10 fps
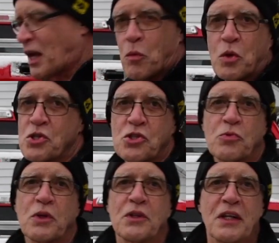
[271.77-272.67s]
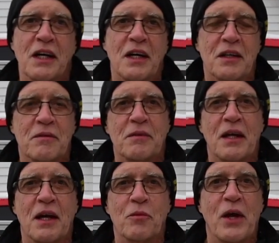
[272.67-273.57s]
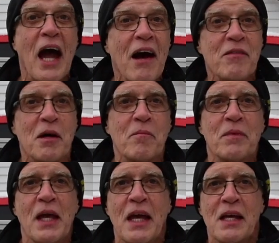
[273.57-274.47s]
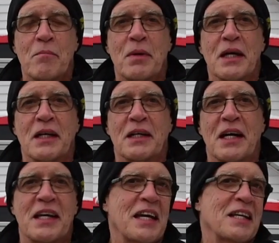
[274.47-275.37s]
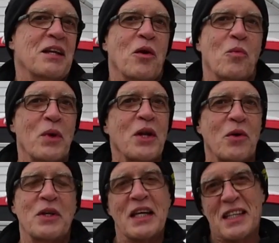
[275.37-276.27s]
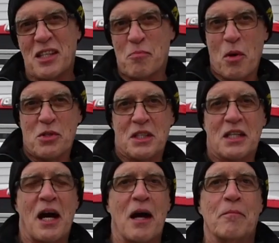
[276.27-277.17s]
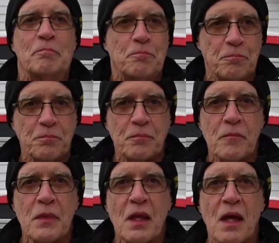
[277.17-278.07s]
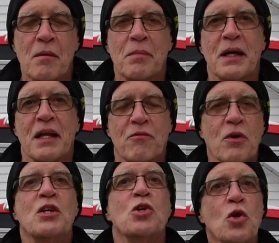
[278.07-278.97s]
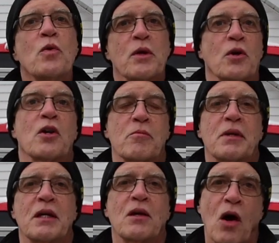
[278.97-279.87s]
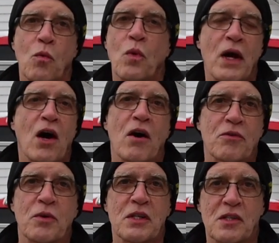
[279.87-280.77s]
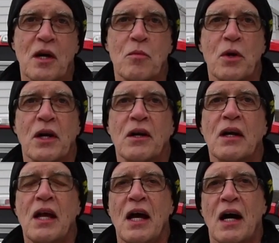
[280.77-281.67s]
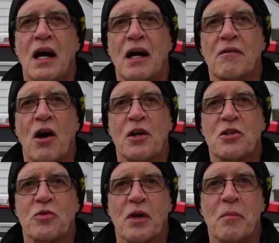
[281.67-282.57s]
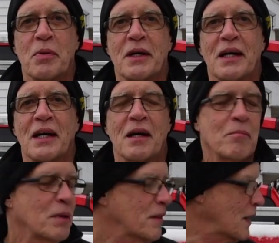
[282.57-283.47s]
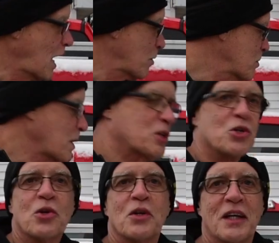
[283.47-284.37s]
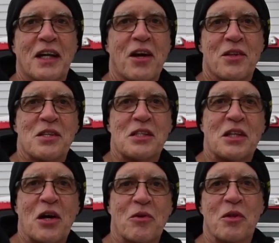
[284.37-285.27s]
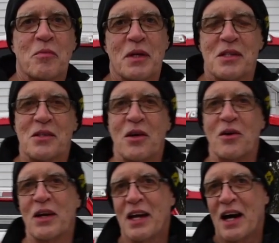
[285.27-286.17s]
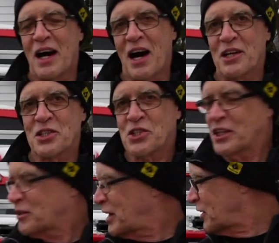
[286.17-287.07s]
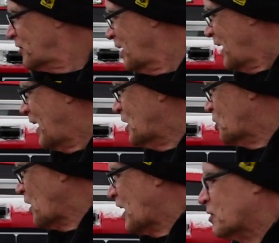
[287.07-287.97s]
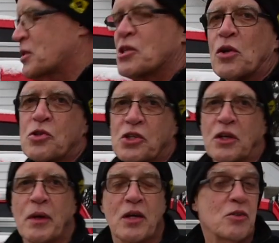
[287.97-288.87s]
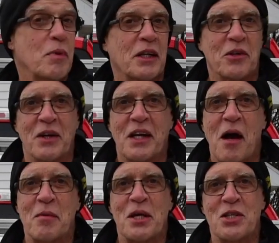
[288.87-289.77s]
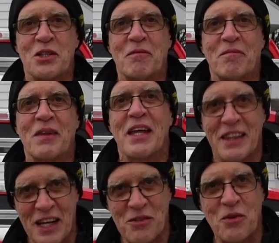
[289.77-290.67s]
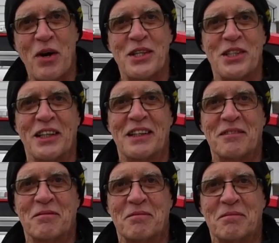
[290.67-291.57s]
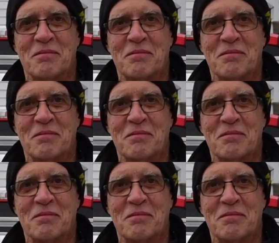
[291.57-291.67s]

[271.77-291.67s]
and we're just thrilled that we have them. But again, we don't need this most of the time. But if we knew we were going to be way off-grid somewhere on a trip, then I would make sure to carry this along with me. So a Honda generator and Jackery solar generators make a great combination. Thanks for watching.